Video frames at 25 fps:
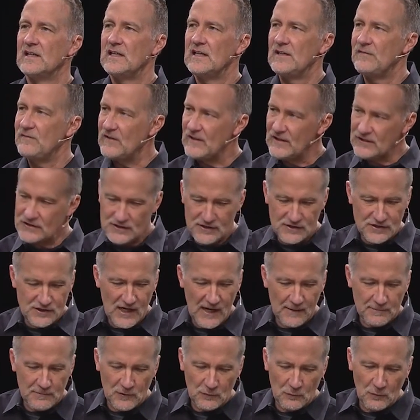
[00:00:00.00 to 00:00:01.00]
Ephesians
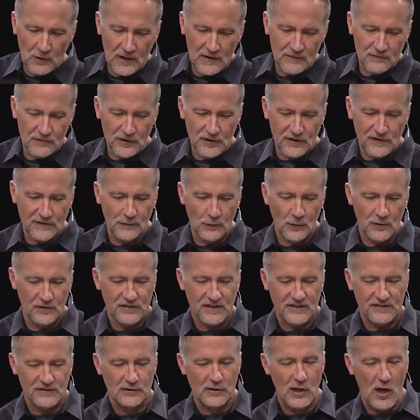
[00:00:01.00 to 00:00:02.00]
chapter 1, verse 4
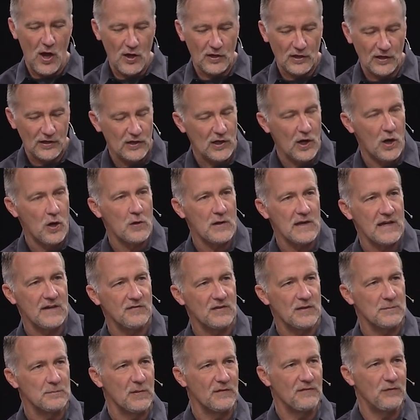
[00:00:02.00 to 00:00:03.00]
says, Long ago,
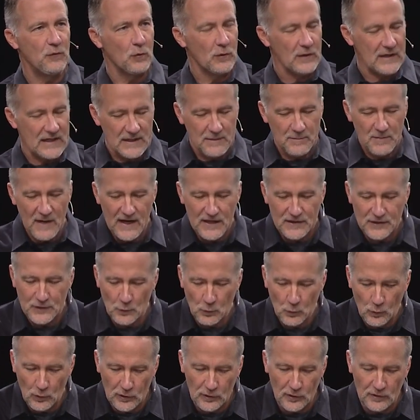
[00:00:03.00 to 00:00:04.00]
even before He made the
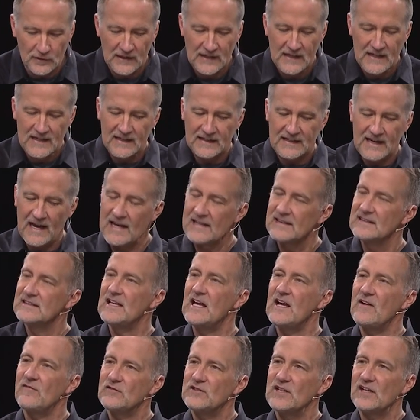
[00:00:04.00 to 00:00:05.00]
world, God
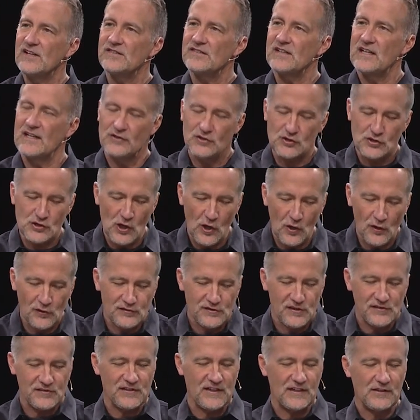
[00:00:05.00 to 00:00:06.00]
loved us and
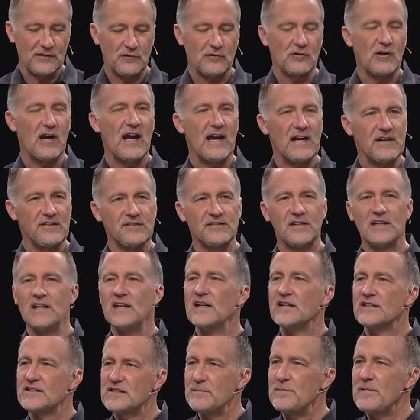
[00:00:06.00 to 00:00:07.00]
chose us in Christ
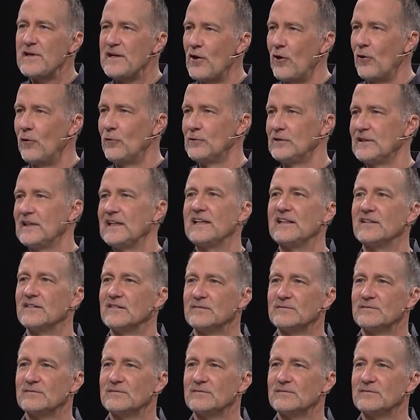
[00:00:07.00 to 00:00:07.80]
to be holy